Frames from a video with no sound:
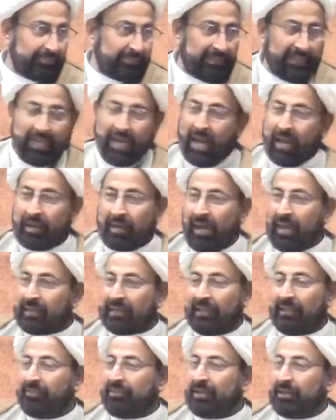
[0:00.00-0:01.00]
They are
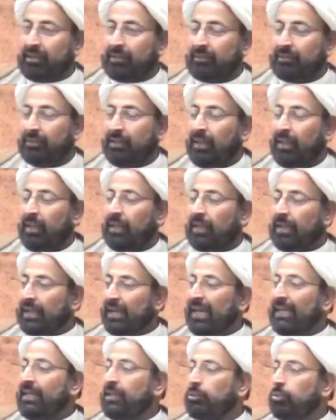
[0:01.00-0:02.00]
not even
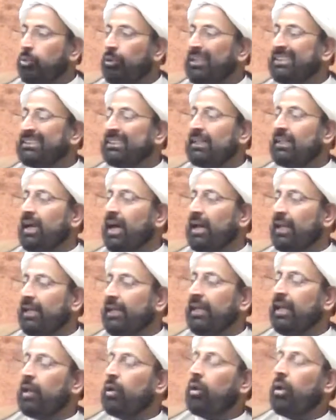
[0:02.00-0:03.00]
ready to listen or
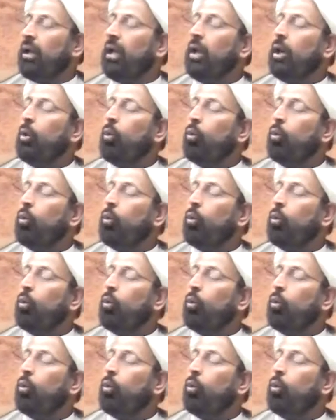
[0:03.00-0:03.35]
hear